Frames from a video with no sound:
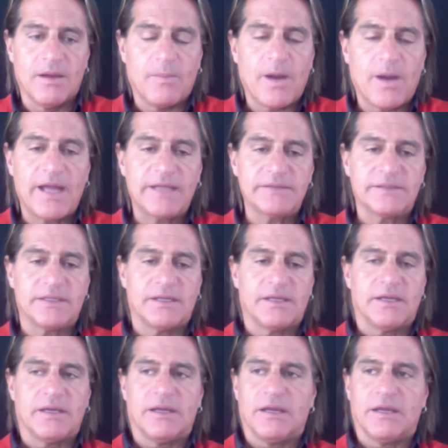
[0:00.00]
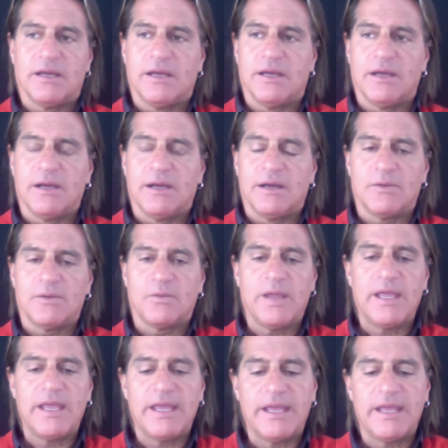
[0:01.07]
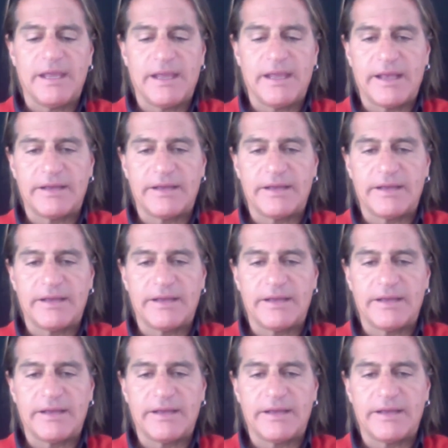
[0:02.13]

But we